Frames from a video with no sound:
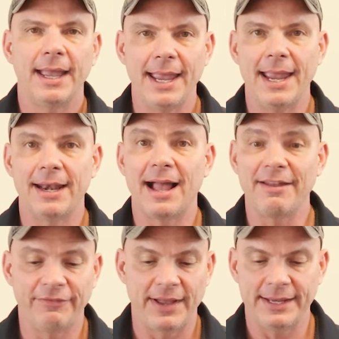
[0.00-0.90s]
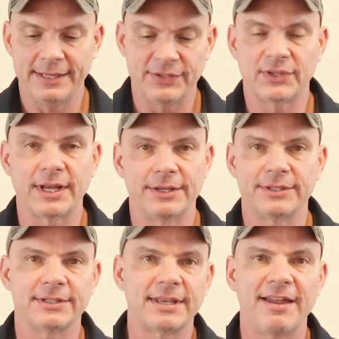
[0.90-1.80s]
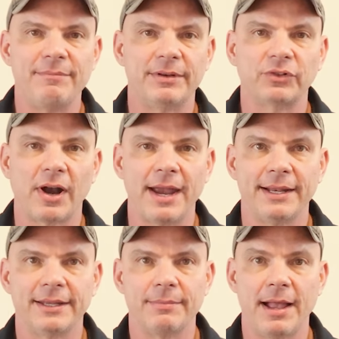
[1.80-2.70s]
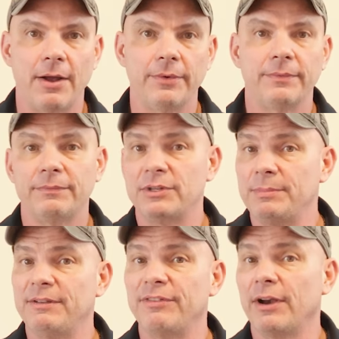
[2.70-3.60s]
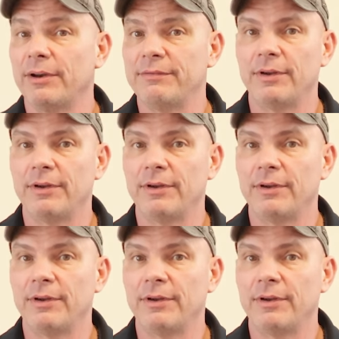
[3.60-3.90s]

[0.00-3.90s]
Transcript: And I find these guns as I've been trying them out to be very,